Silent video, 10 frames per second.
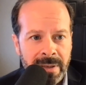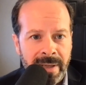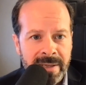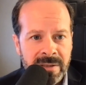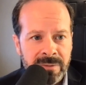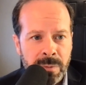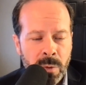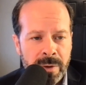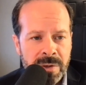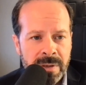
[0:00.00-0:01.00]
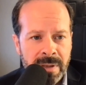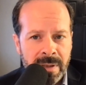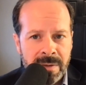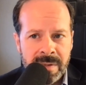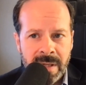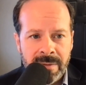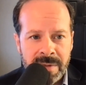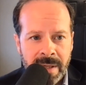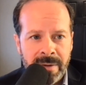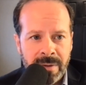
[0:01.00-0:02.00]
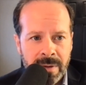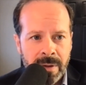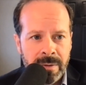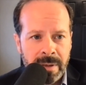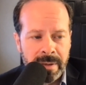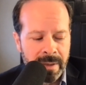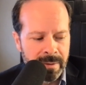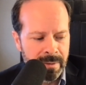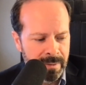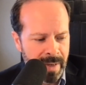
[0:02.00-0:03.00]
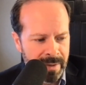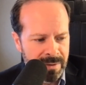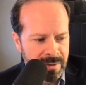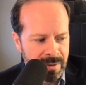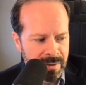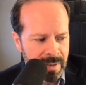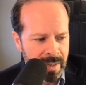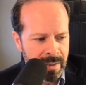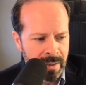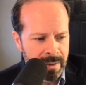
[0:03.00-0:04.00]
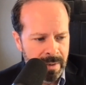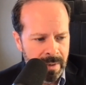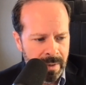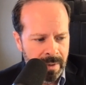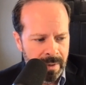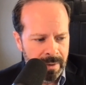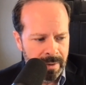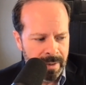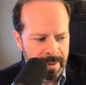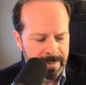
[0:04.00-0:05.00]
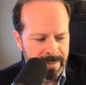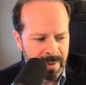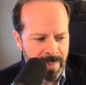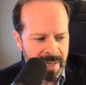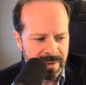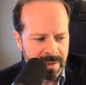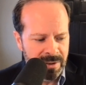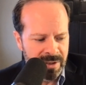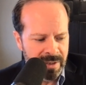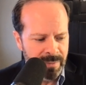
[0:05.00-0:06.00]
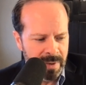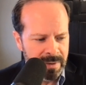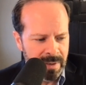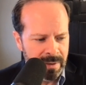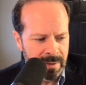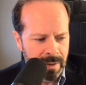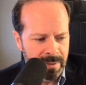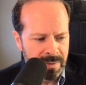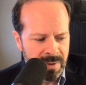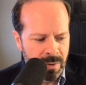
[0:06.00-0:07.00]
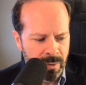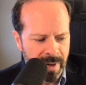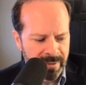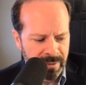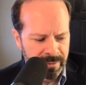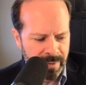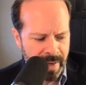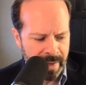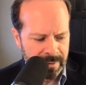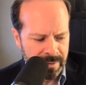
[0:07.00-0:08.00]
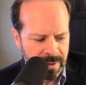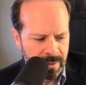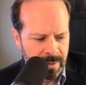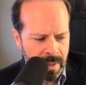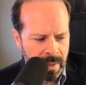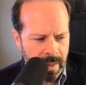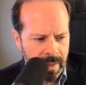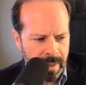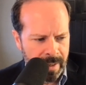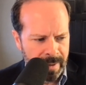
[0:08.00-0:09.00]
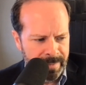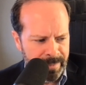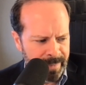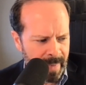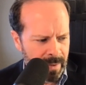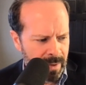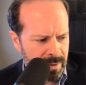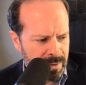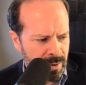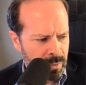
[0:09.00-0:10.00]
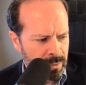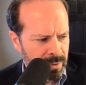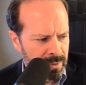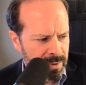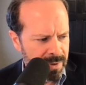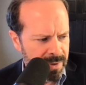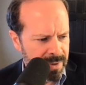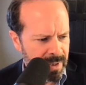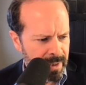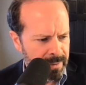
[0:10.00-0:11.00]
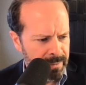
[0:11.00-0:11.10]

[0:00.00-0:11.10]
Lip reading: an elective abortion in the state of South Dakota. And that is just an amazing achievement, and so grateful for that. Um, so just